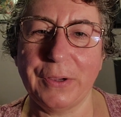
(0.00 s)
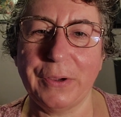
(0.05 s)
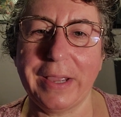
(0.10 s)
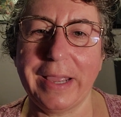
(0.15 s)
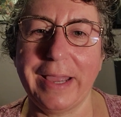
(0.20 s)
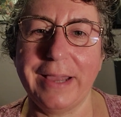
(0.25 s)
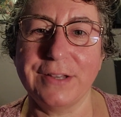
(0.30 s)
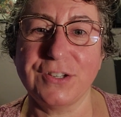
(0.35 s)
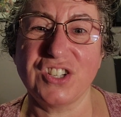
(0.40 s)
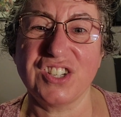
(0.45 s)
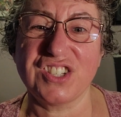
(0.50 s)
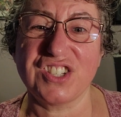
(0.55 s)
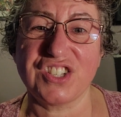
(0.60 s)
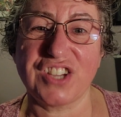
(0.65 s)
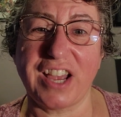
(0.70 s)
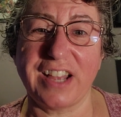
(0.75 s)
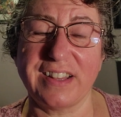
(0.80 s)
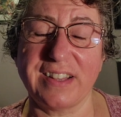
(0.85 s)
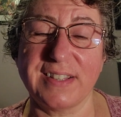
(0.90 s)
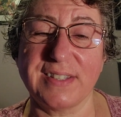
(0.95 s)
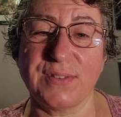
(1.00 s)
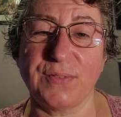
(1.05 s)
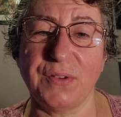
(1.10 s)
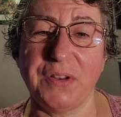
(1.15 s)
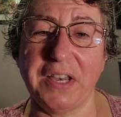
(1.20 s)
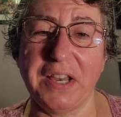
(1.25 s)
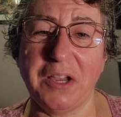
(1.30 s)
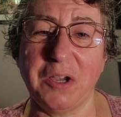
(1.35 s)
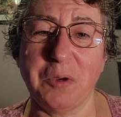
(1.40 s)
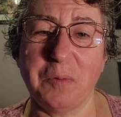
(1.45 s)
Okay, I just shot this
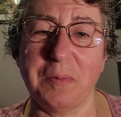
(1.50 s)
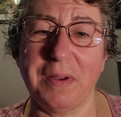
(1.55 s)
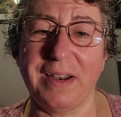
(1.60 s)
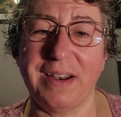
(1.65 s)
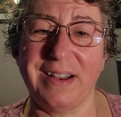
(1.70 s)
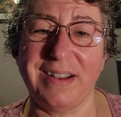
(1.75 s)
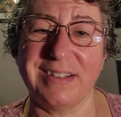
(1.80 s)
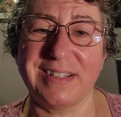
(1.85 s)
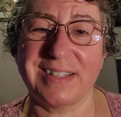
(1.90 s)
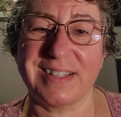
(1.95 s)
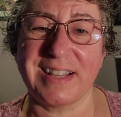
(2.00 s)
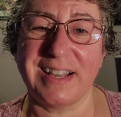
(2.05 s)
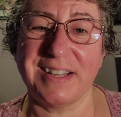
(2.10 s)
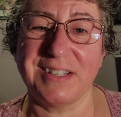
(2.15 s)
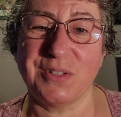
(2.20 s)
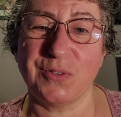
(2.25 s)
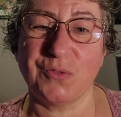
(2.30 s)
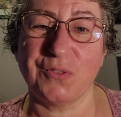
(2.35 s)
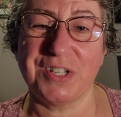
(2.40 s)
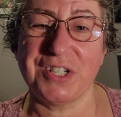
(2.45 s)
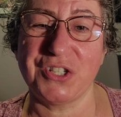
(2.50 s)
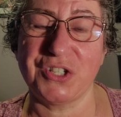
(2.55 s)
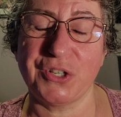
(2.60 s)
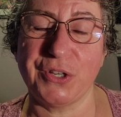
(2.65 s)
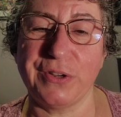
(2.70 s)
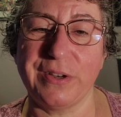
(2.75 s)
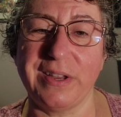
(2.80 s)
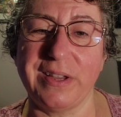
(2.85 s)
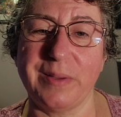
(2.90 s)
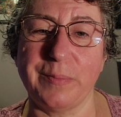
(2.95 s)
video, but I decided to
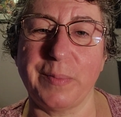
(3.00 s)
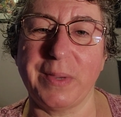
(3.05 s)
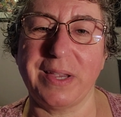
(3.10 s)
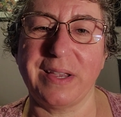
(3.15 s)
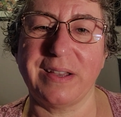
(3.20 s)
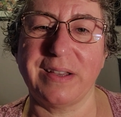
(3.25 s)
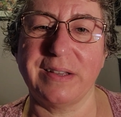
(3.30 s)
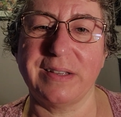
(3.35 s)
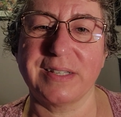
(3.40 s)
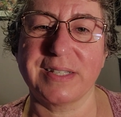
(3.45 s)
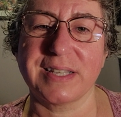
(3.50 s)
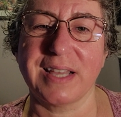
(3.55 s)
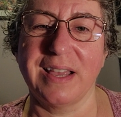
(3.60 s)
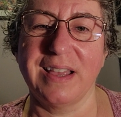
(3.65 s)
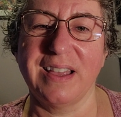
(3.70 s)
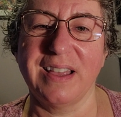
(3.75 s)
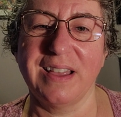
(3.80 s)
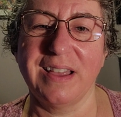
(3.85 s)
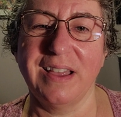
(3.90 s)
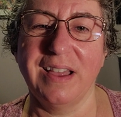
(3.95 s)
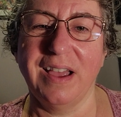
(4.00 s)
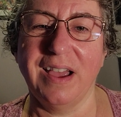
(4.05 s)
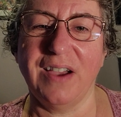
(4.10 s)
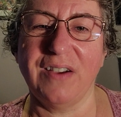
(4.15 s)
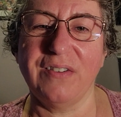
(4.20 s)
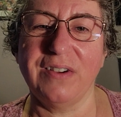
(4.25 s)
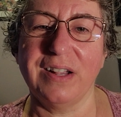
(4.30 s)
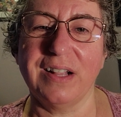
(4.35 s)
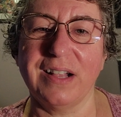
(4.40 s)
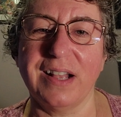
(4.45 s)
reshoot it because I
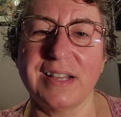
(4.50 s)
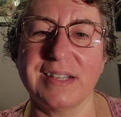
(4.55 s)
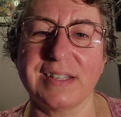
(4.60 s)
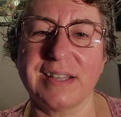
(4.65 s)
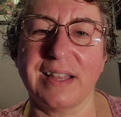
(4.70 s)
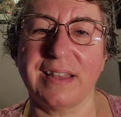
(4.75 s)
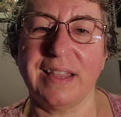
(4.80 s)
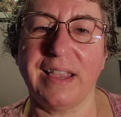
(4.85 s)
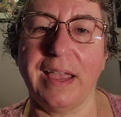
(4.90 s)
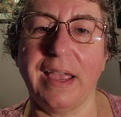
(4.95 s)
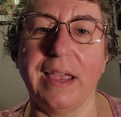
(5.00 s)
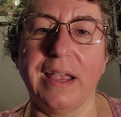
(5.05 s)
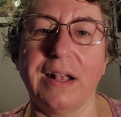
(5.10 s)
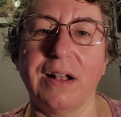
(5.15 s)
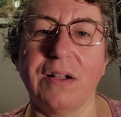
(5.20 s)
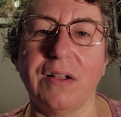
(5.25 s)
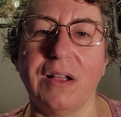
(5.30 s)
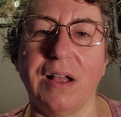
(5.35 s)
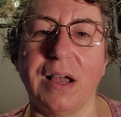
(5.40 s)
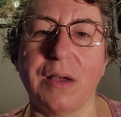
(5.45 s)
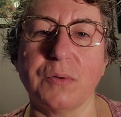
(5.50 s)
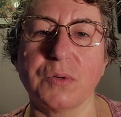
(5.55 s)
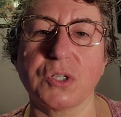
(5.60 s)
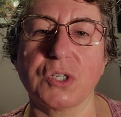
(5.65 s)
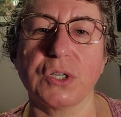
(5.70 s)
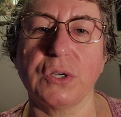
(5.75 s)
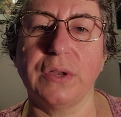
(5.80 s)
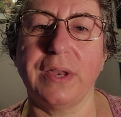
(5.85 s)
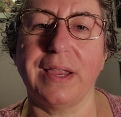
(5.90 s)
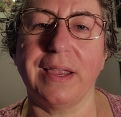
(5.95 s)
realized that the angle I was
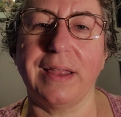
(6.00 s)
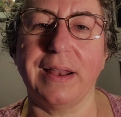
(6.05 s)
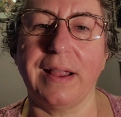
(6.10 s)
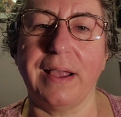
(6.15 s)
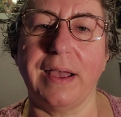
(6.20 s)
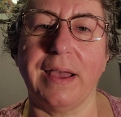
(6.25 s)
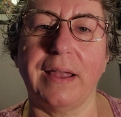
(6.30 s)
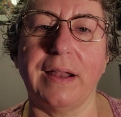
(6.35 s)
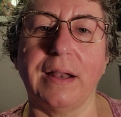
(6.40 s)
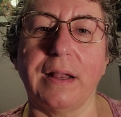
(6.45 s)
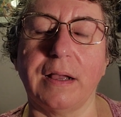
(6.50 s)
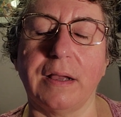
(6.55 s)
shooting it at